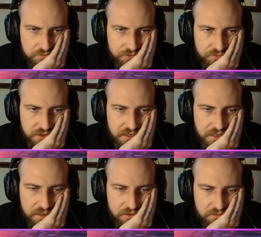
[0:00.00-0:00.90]
It's free
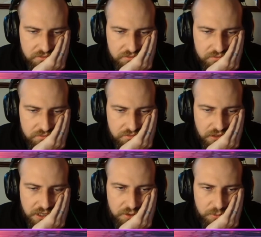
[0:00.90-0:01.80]
knight.
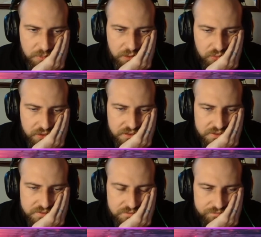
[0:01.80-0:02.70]
But my rook
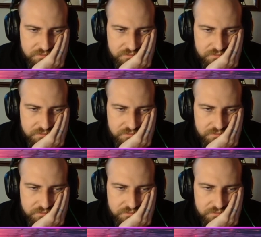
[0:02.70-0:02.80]
is...